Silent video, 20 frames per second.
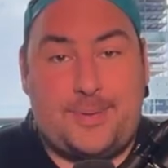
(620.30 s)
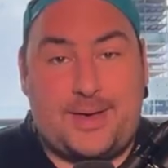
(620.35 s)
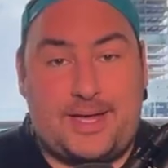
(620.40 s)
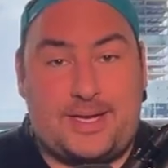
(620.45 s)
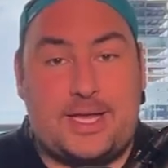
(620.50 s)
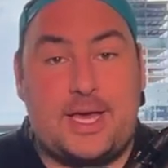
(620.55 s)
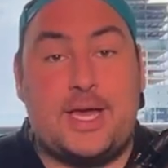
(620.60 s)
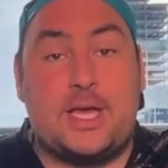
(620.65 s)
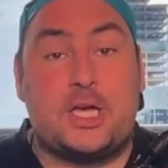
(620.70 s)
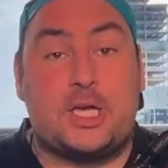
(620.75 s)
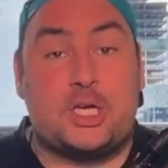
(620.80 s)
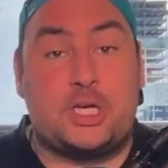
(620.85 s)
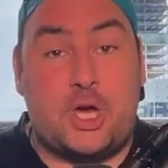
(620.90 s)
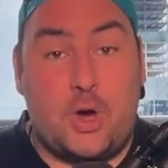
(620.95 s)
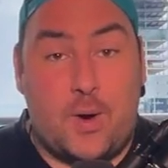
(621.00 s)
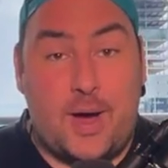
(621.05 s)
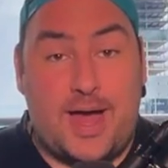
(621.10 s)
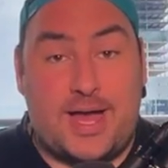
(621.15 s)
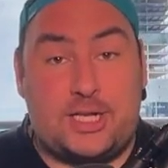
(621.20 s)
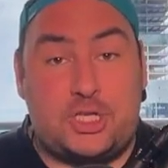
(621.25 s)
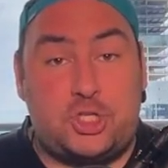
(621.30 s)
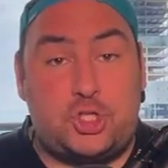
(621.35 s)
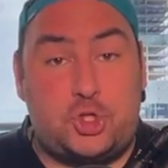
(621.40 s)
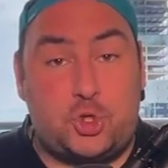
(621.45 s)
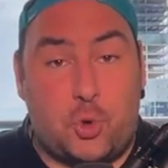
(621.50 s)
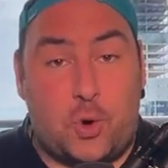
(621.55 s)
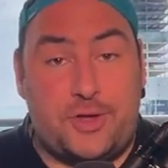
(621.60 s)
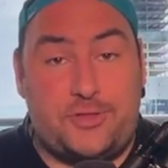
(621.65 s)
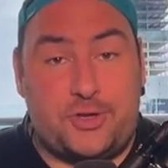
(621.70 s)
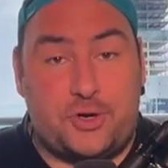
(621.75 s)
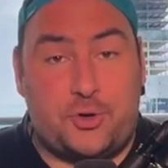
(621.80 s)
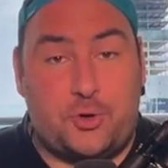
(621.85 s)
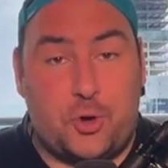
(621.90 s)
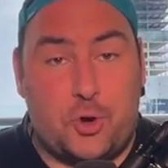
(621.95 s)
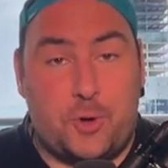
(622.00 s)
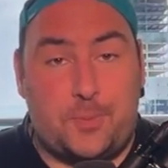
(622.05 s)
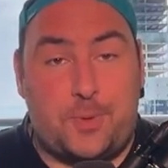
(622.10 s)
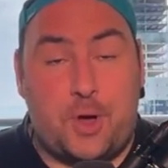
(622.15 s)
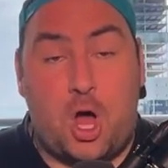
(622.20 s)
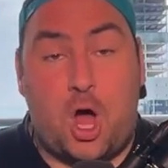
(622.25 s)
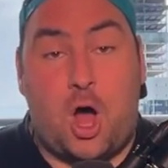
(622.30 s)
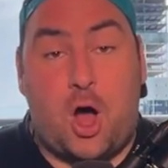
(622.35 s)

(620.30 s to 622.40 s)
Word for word: it, go ahead and join the group.